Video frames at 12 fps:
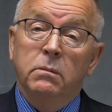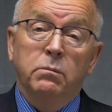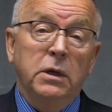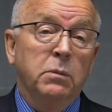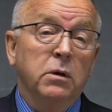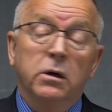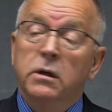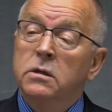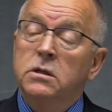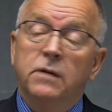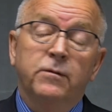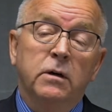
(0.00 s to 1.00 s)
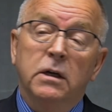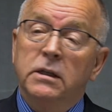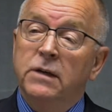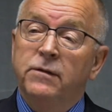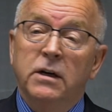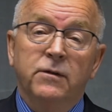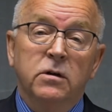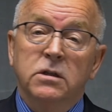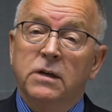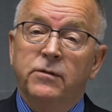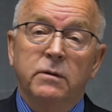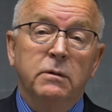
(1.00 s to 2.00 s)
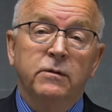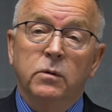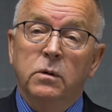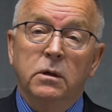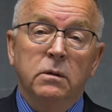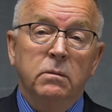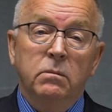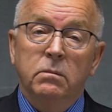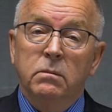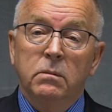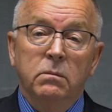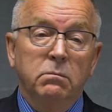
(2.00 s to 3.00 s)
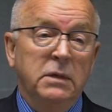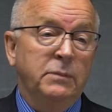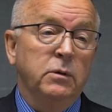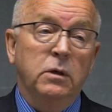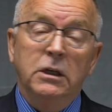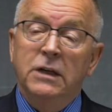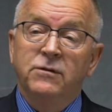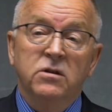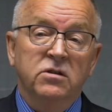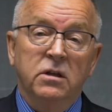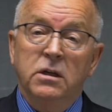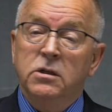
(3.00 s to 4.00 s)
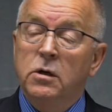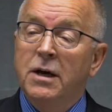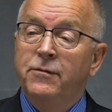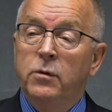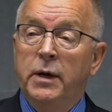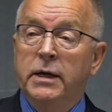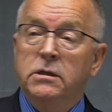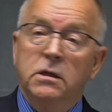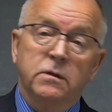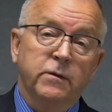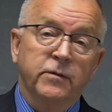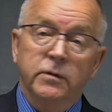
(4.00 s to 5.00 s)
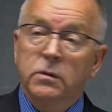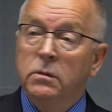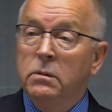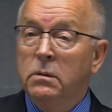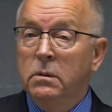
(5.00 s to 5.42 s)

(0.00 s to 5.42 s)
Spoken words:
People are going to suffer like they've never suffered before. People who live in cities who have no access for food.